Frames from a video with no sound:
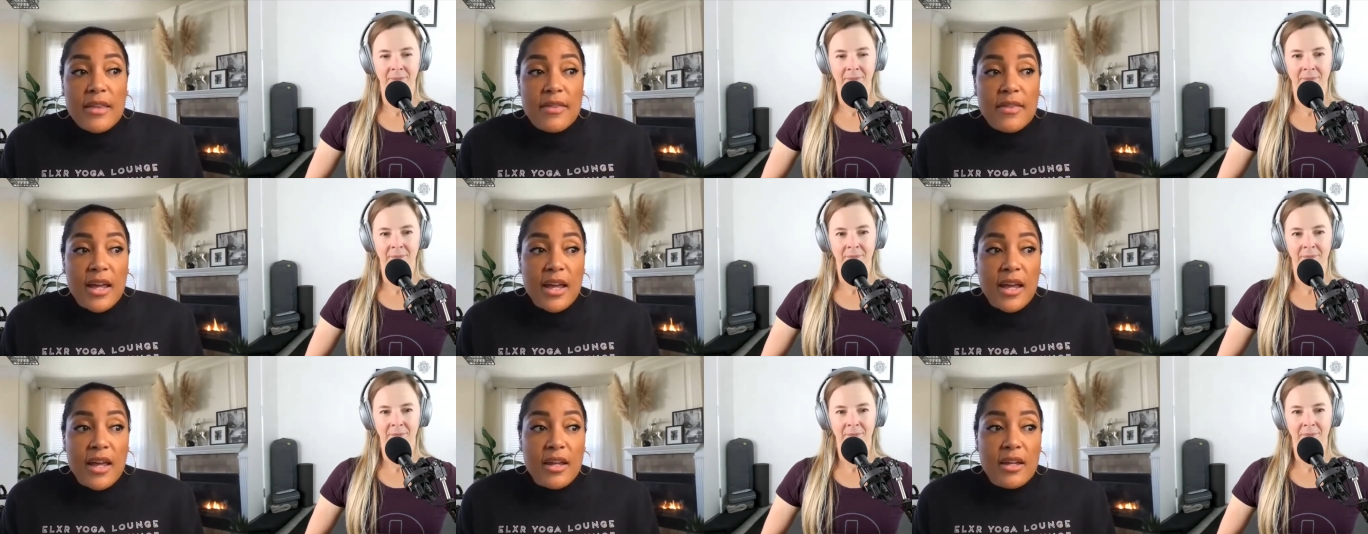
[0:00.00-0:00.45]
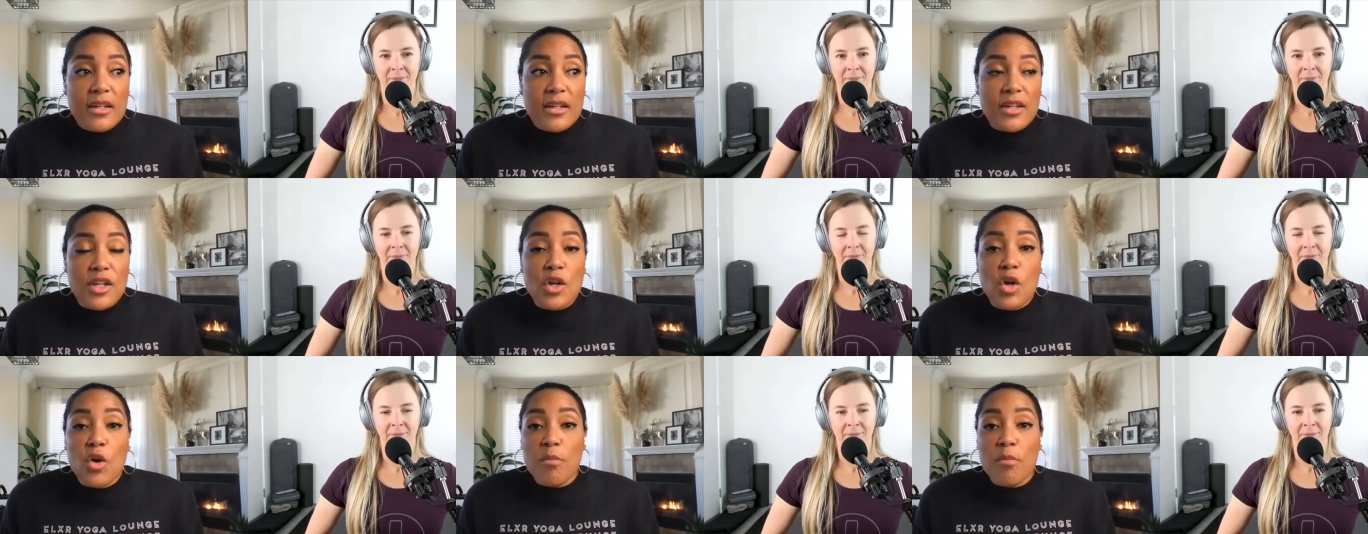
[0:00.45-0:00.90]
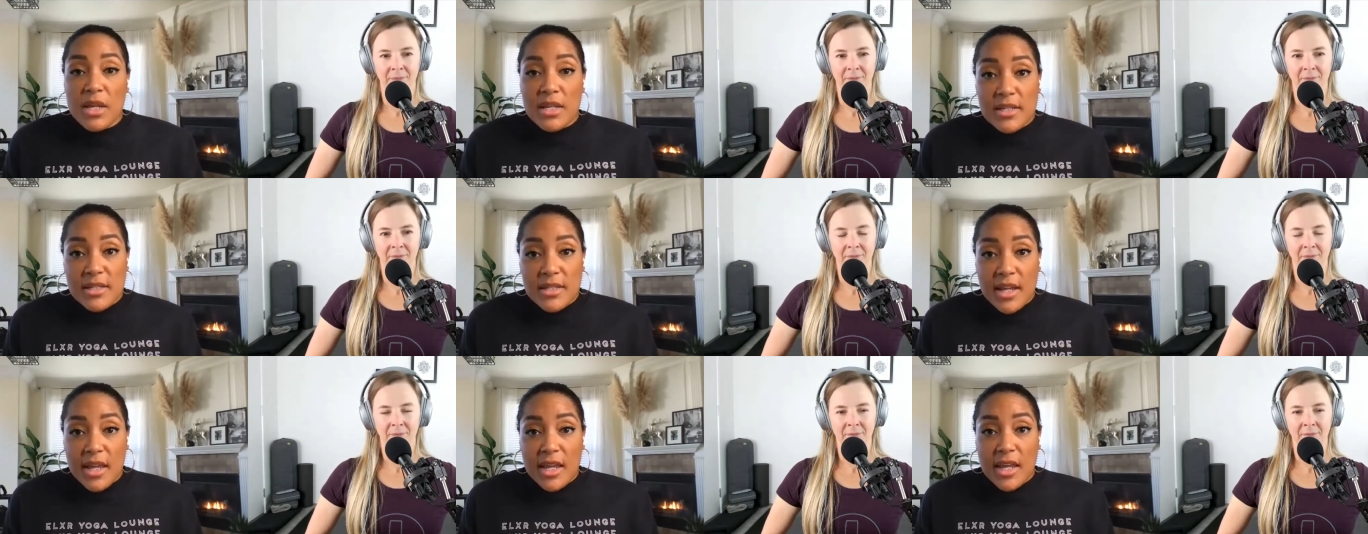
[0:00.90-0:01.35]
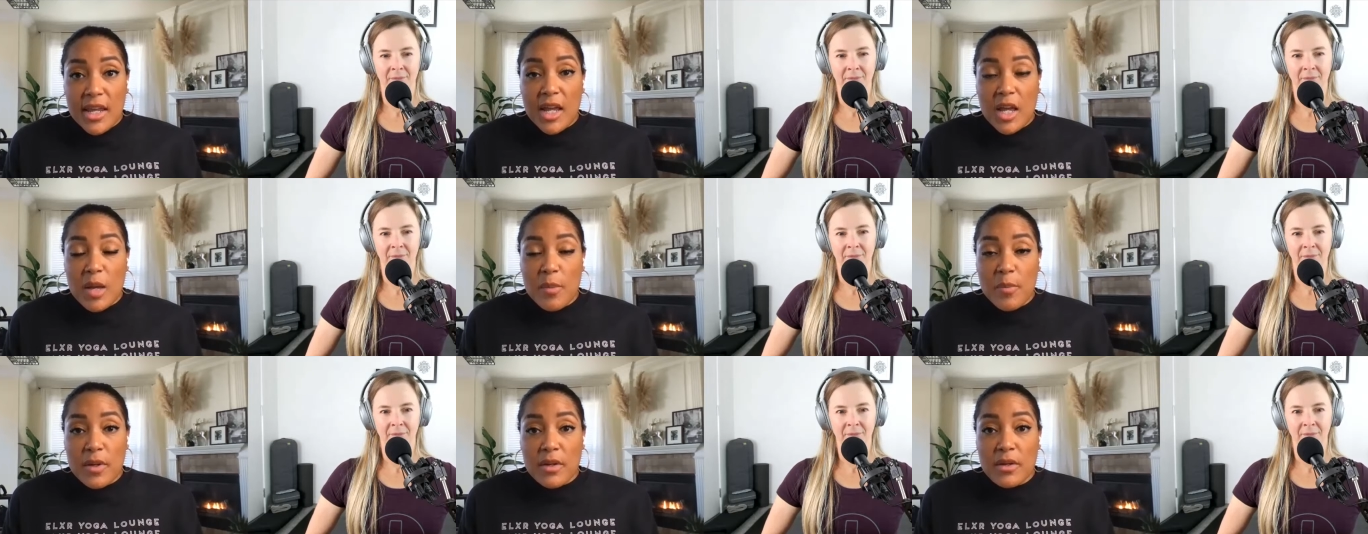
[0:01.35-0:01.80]
Speaker 1: that, you know, me standing
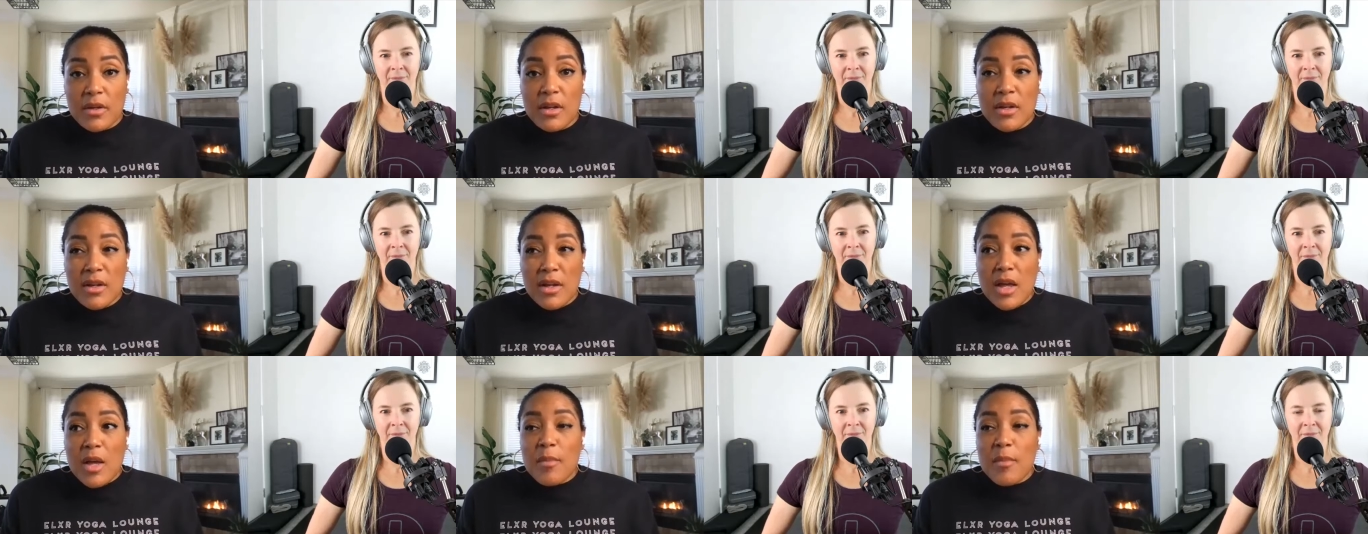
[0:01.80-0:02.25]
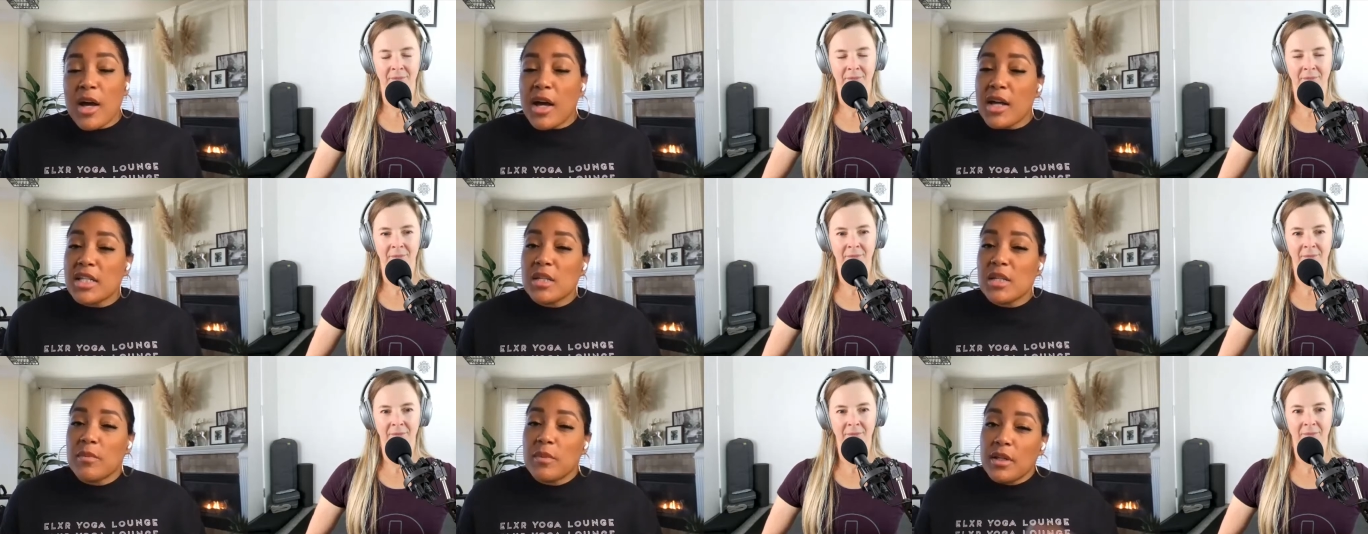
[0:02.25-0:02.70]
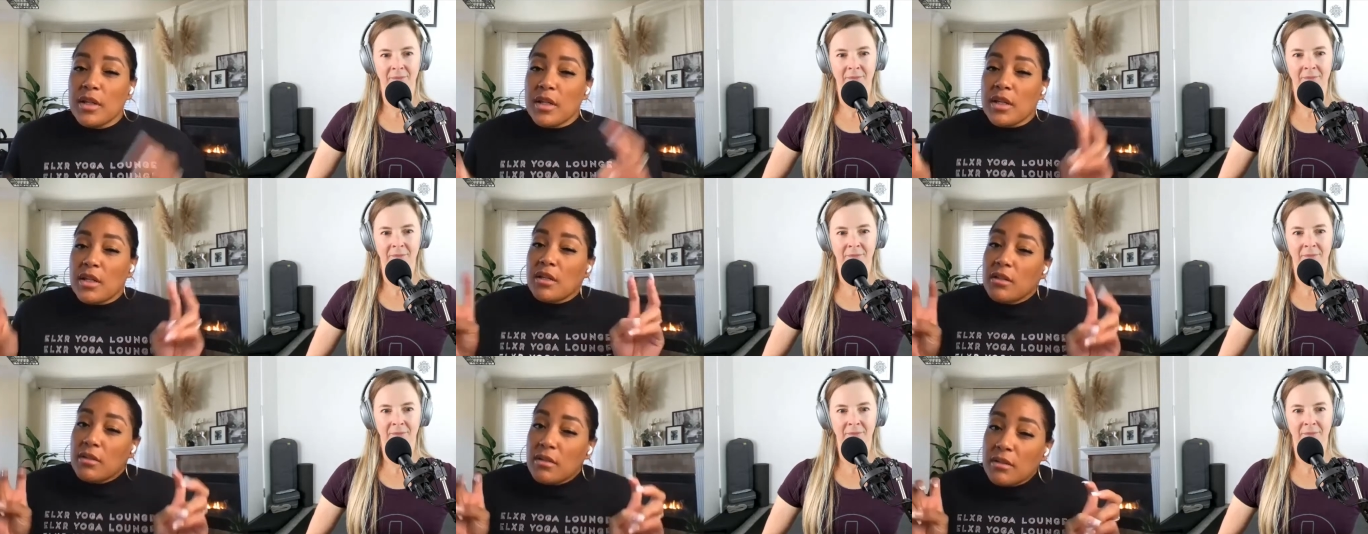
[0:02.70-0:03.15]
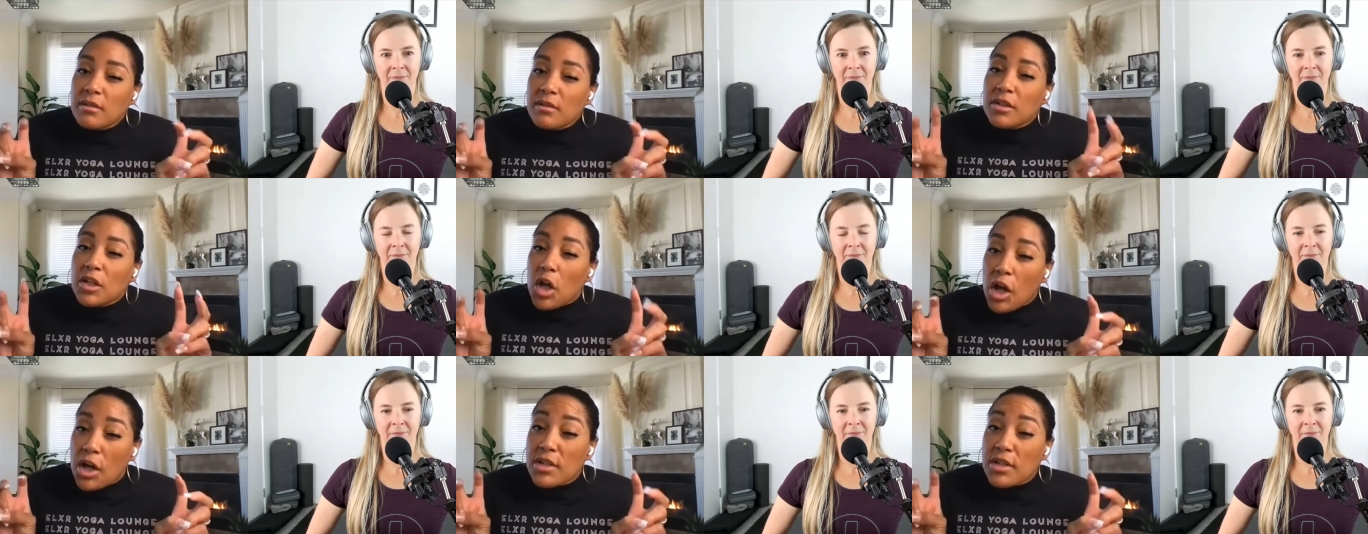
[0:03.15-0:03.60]
up and possibly
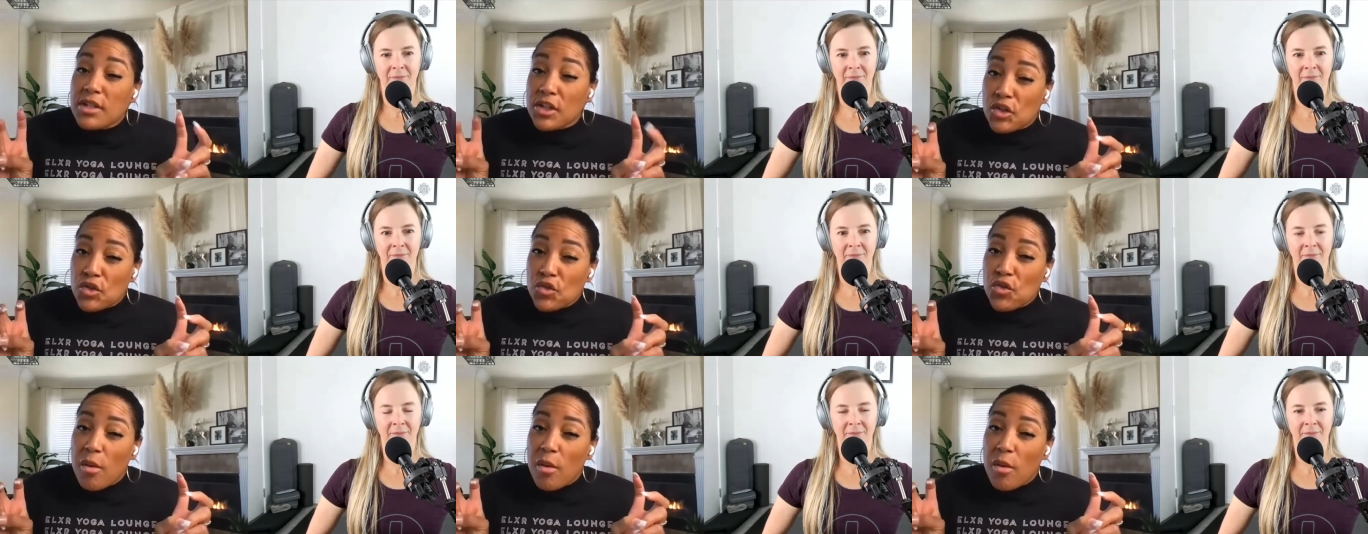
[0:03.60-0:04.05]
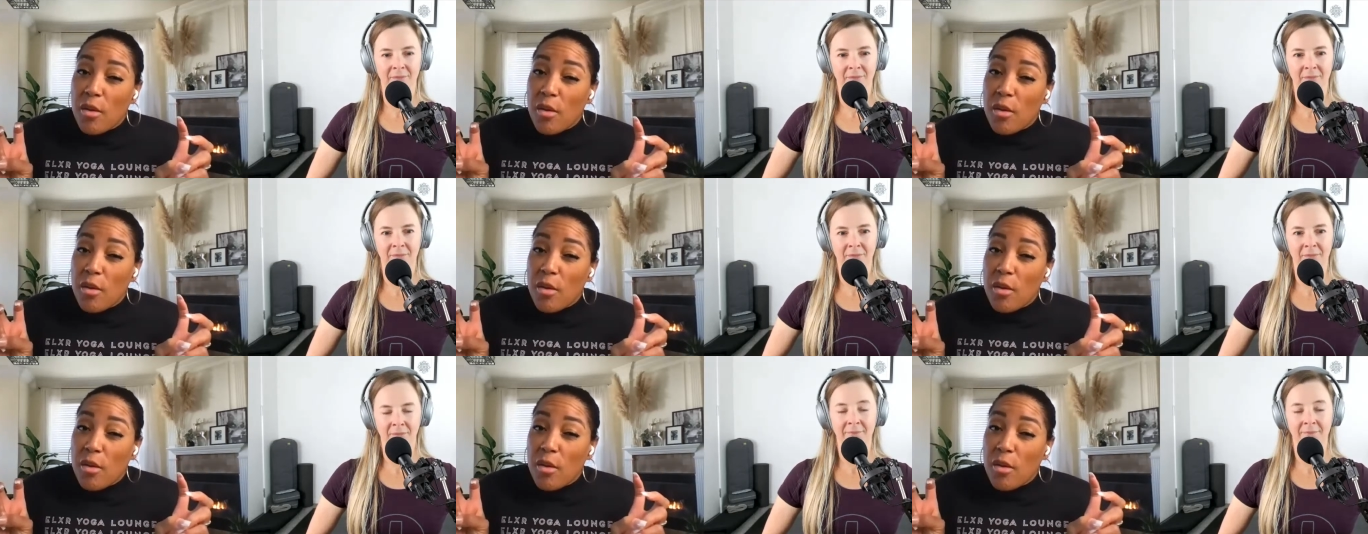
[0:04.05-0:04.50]
causing trouble